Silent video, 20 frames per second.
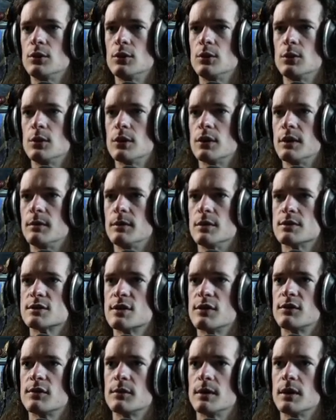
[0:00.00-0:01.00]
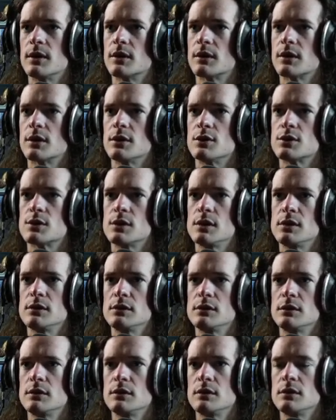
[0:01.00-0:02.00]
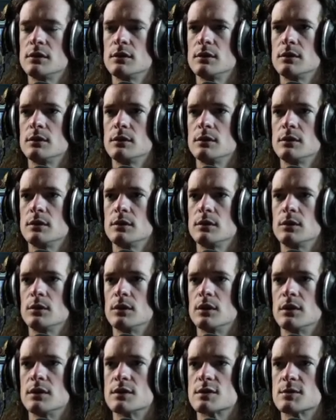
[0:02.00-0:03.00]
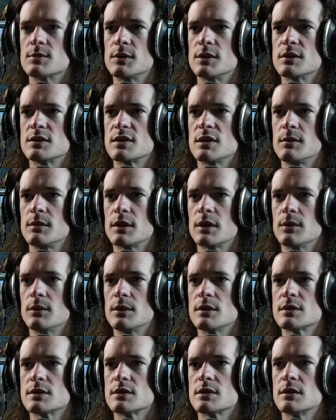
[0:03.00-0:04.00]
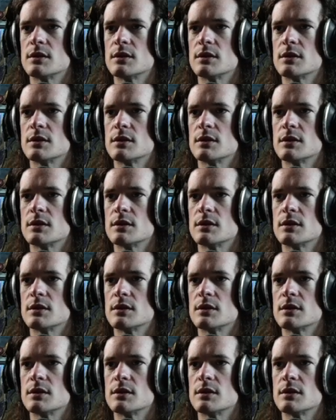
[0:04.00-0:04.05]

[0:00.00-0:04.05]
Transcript: Were they mostly from out of the country? What did the split seem like it was?